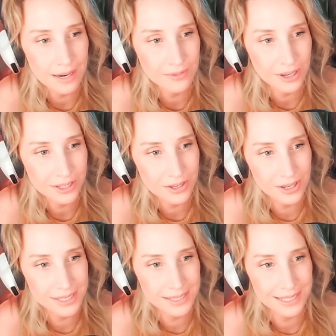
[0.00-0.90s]
I'm very
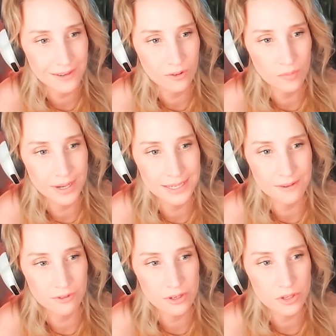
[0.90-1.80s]
curious to see if it will be a
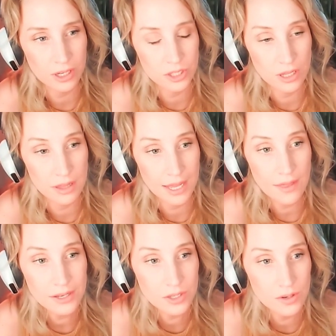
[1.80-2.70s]
different structure than the
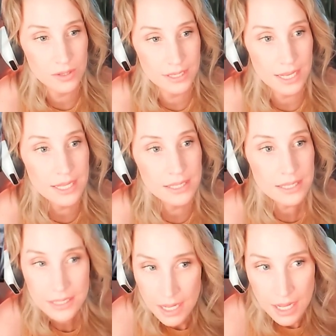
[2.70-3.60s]
other two,
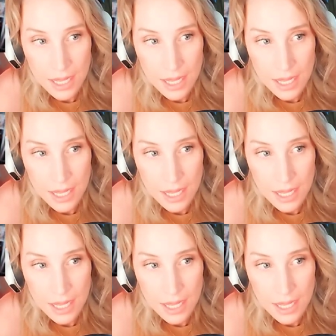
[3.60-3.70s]
since